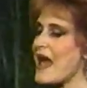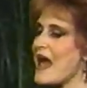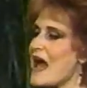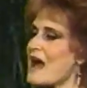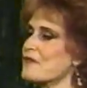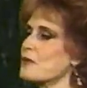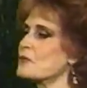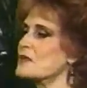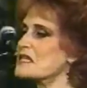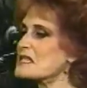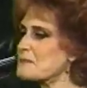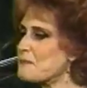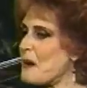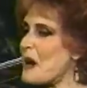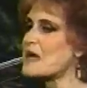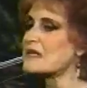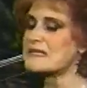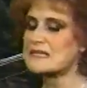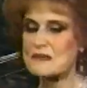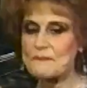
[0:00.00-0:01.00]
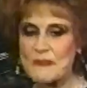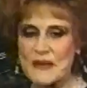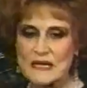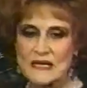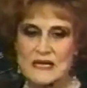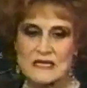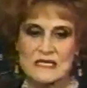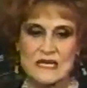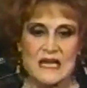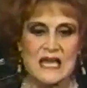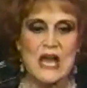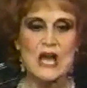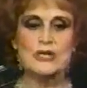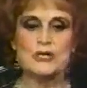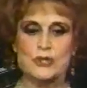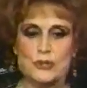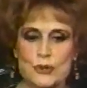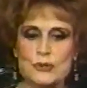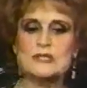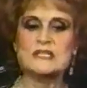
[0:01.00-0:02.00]
have a responsibility
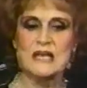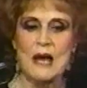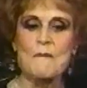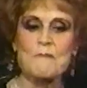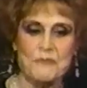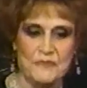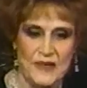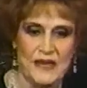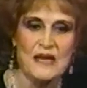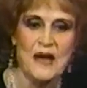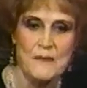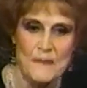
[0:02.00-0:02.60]
to do something